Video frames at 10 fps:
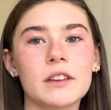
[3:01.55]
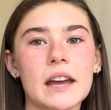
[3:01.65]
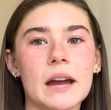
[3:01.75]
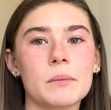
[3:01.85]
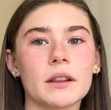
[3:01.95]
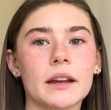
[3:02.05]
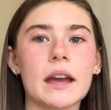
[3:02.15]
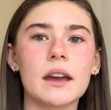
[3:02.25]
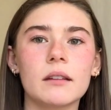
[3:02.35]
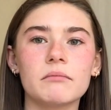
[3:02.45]
he had been like,
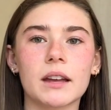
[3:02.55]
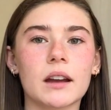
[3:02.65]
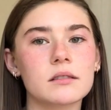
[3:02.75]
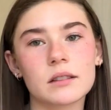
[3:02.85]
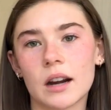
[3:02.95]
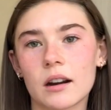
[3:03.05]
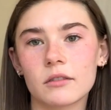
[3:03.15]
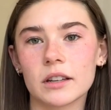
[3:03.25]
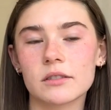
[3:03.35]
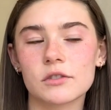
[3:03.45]
hey, like, I just got out of a
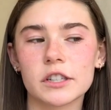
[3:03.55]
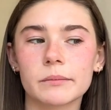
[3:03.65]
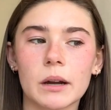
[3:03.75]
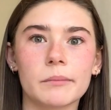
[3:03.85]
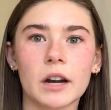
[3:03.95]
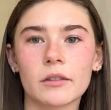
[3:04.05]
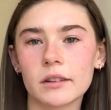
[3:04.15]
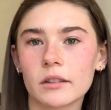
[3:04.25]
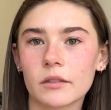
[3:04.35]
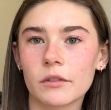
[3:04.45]
relationship, I'm not
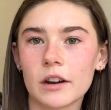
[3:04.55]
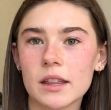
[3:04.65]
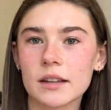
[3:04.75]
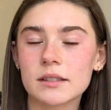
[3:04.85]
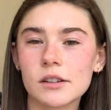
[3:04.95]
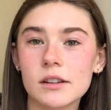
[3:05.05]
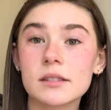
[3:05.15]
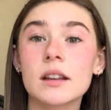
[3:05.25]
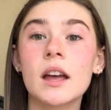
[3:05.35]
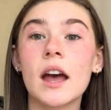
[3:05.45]
really looking for anything
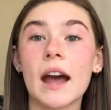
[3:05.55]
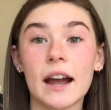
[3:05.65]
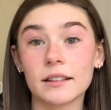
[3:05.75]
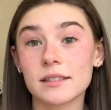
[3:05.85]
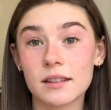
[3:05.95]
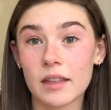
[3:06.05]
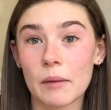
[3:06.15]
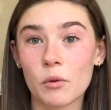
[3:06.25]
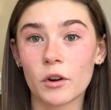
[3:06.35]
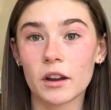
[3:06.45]
serious, at least at
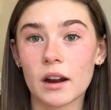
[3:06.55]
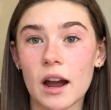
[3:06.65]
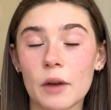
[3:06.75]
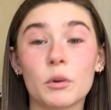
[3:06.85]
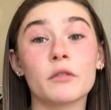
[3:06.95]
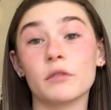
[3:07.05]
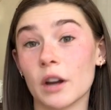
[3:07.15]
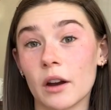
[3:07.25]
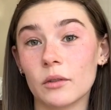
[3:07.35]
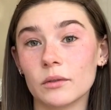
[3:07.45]
that point I would have
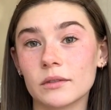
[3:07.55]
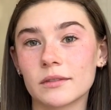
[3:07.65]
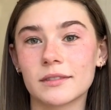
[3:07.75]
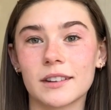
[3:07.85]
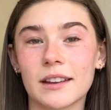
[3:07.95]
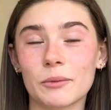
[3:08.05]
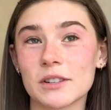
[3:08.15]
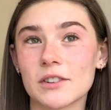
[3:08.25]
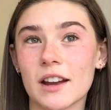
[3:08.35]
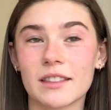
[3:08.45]
known,
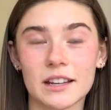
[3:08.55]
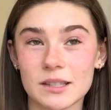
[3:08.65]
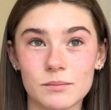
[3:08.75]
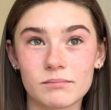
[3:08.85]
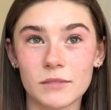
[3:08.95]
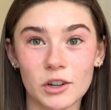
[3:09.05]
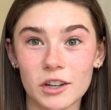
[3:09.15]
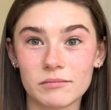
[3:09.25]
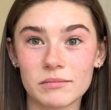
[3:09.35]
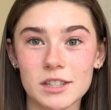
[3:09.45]
which I think is good.
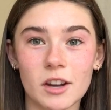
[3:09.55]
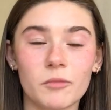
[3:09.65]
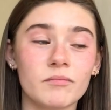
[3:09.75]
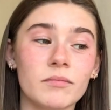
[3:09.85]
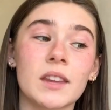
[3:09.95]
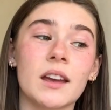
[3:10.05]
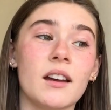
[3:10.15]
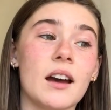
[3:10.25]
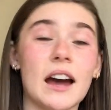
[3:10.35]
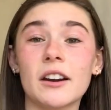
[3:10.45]
So
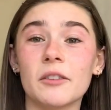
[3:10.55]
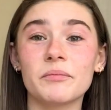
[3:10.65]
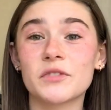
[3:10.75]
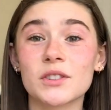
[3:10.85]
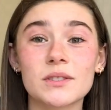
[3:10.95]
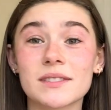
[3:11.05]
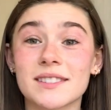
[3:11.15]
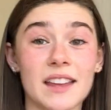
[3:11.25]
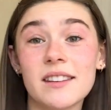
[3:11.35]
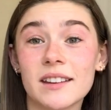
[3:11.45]
I don't know, just
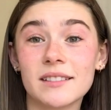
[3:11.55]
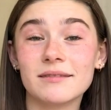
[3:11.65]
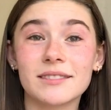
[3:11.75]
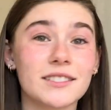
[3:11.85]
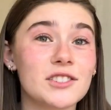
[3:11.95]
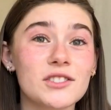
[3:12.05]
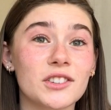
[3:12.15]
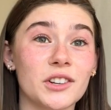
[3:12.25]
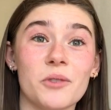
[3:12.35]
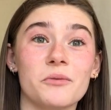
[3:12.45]
send it,
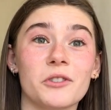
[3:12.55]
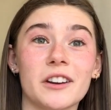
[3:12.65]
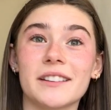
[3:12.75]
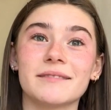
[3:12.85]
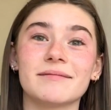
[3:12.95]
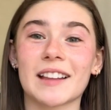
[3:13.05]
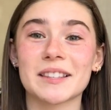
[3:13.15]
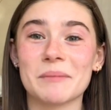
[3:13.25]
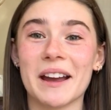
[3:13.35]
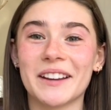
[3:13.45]
just go for it.
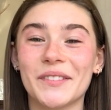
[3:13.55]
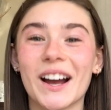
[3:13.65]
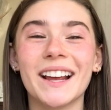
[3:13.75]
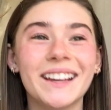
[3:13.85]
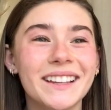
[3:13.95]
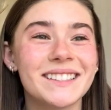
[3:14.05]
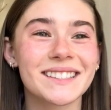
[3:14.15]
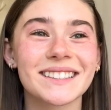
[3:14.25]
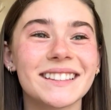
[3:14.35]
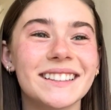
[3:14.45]
That's my advice.